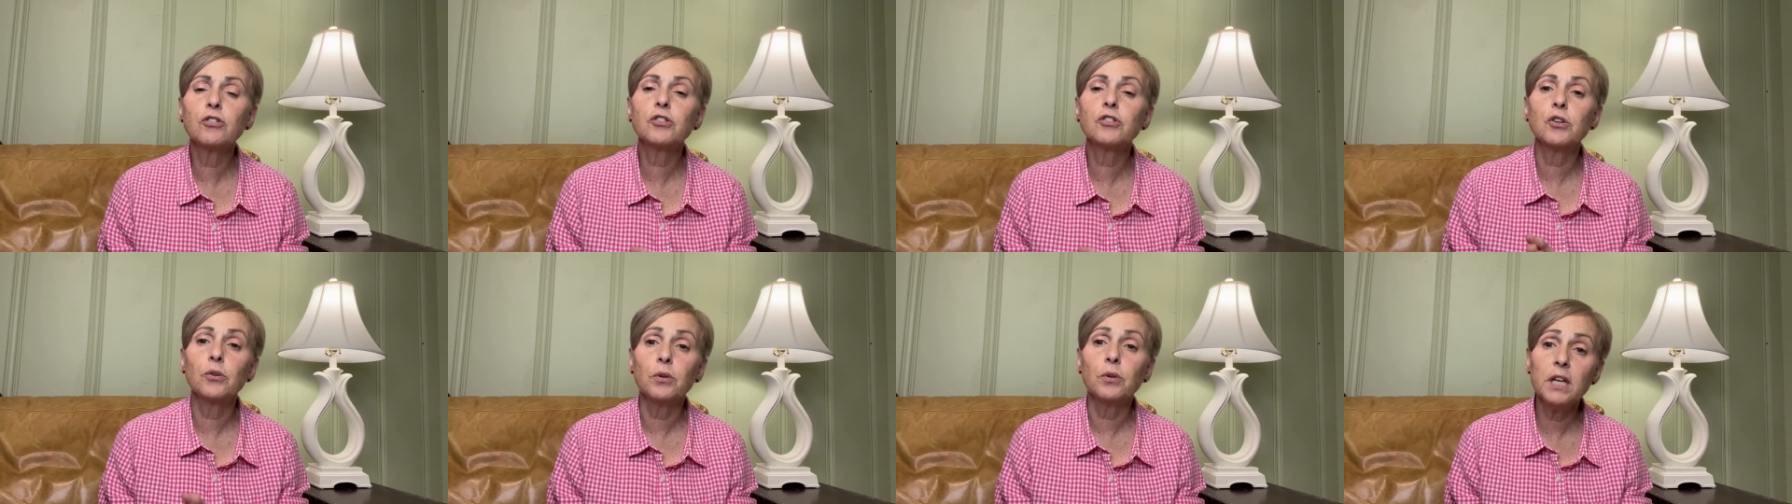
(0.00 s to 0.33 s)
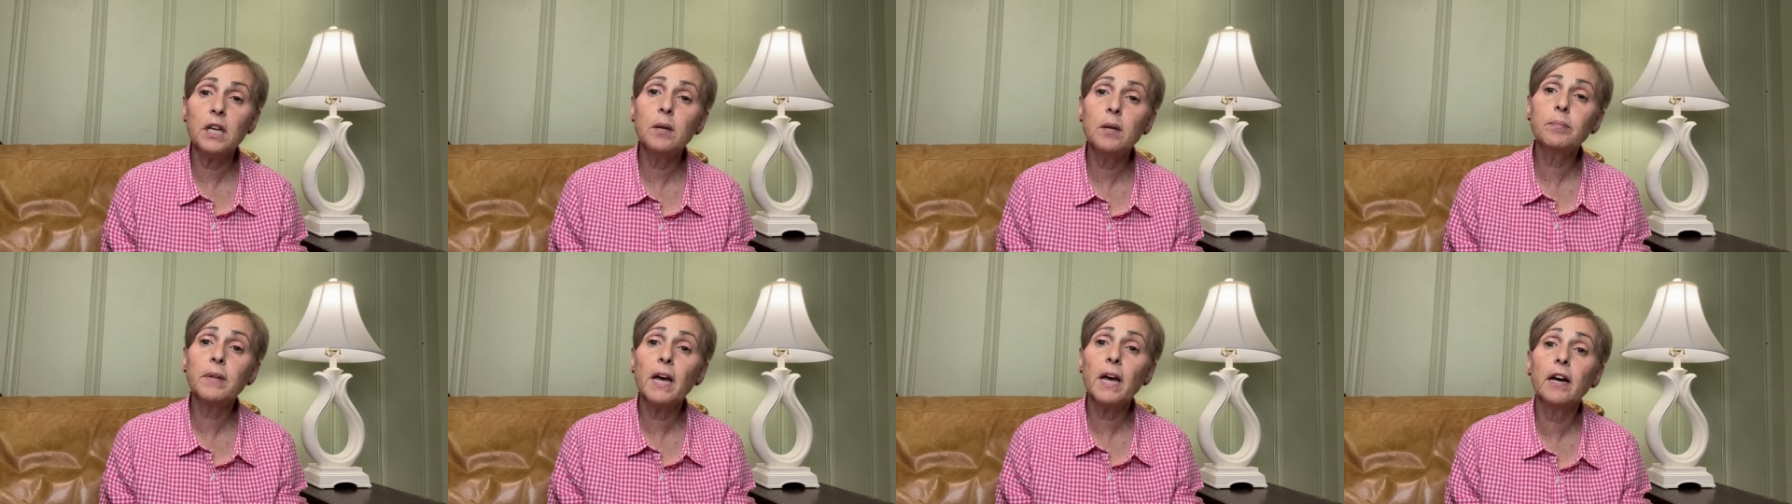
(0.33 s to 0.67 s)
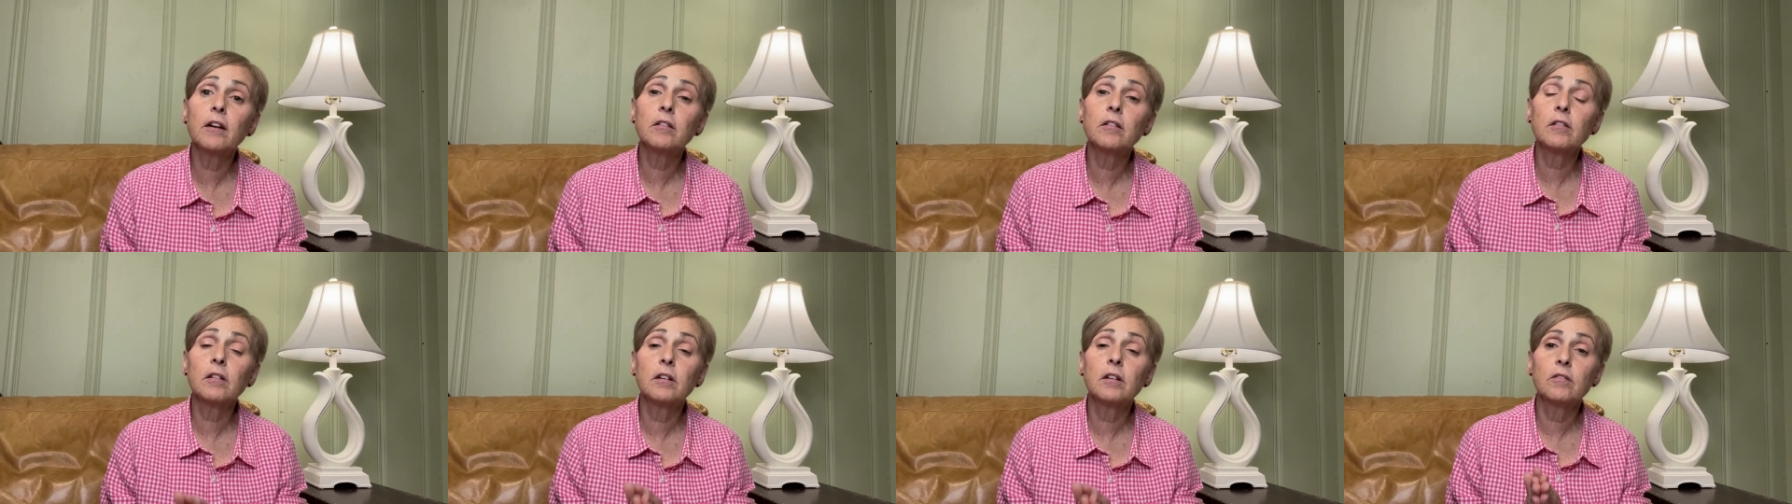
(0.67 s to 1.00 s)
So keep
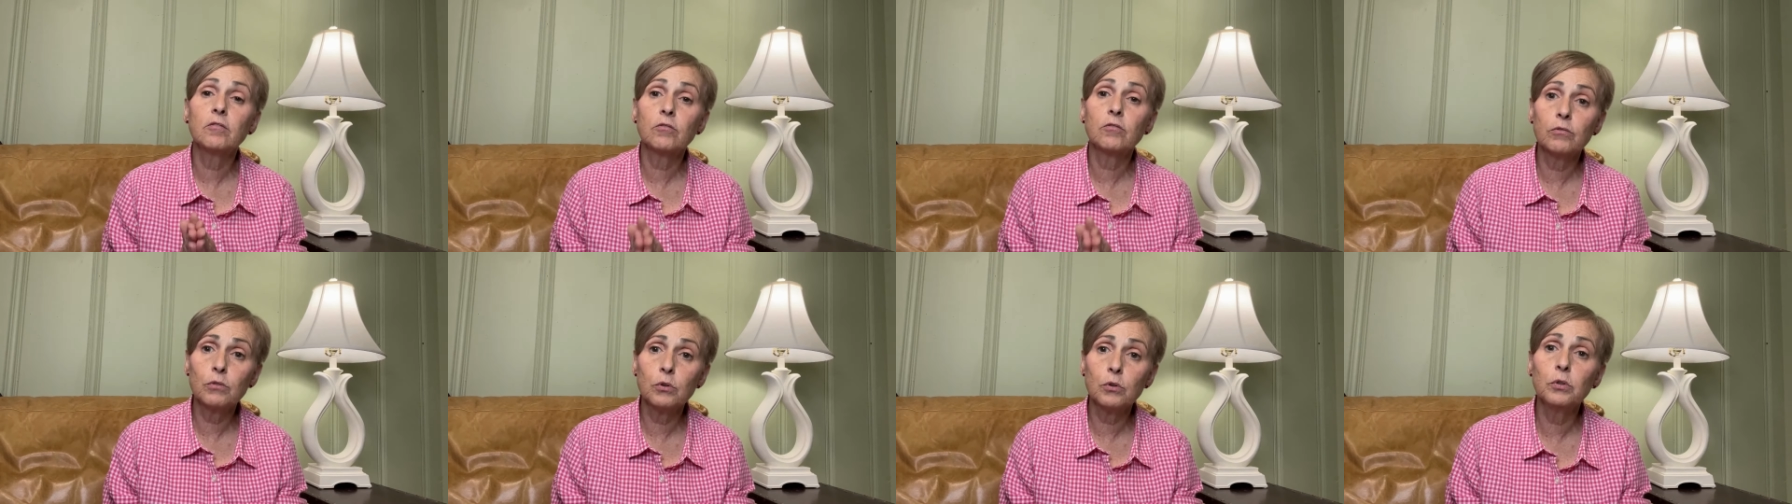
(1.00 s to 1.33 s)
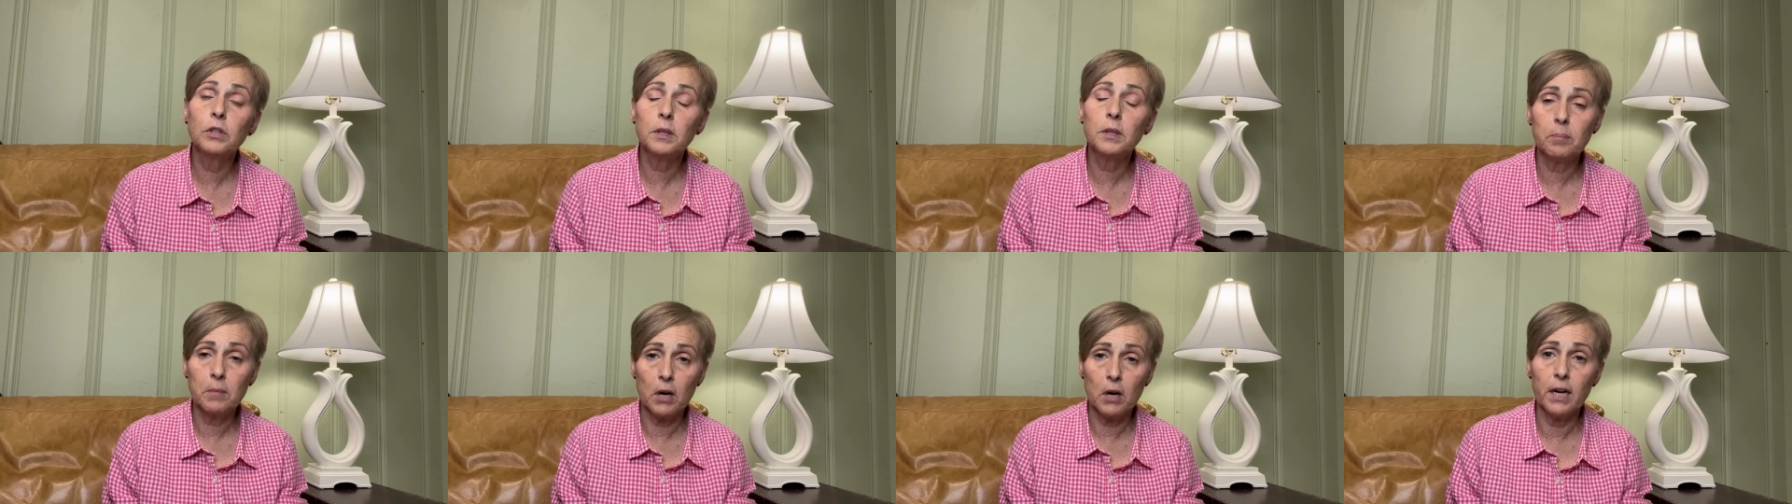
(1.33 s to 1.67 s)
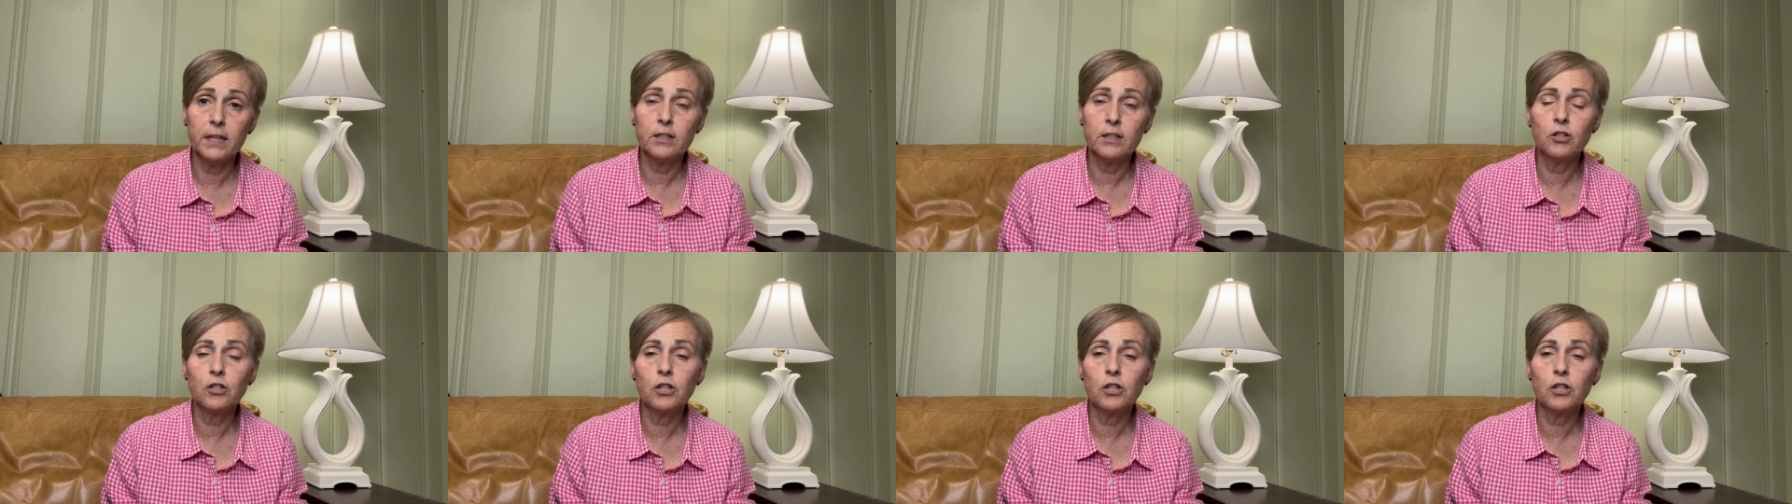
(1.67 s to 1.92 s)
that rule in mind.